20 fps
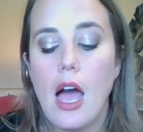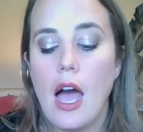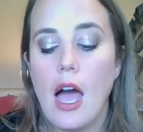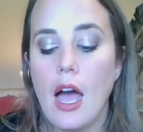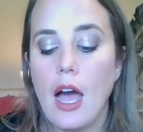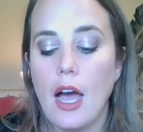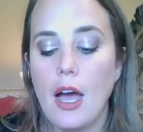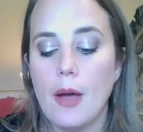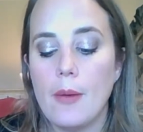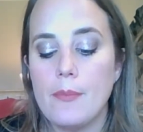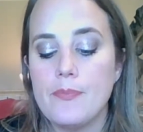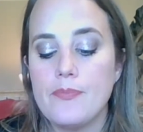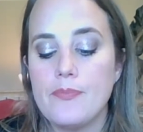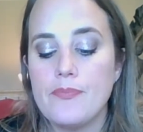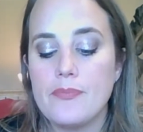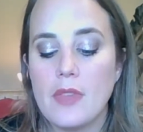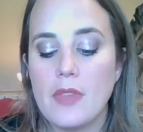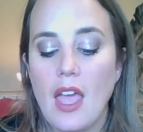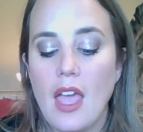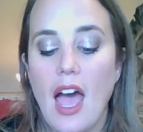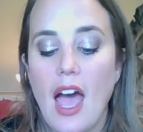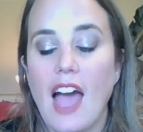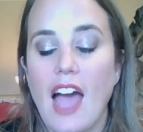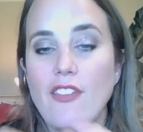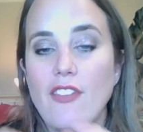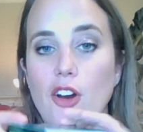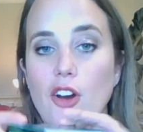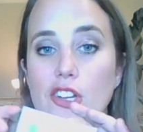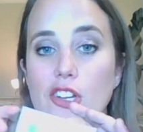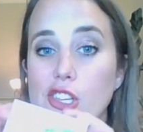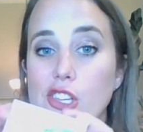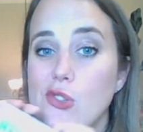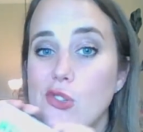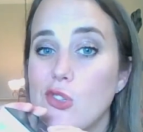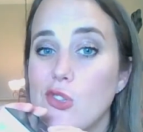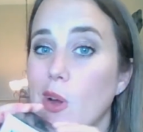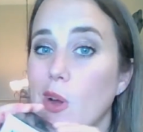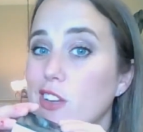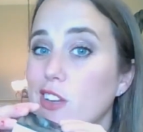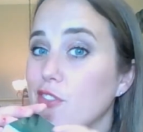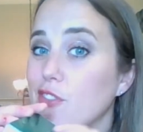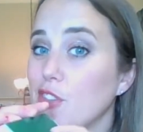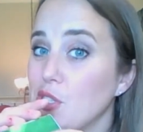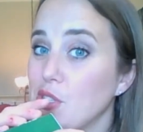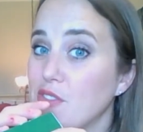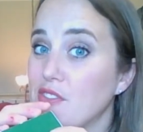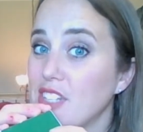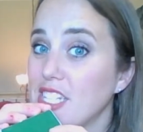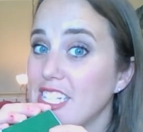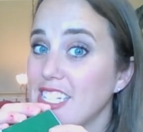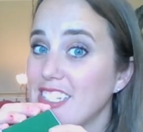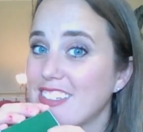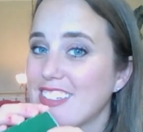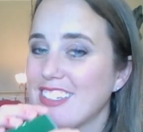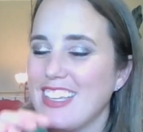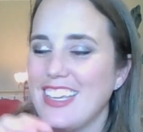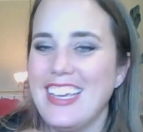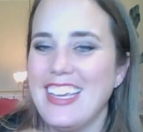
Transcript: um, I've already used quite a few of these.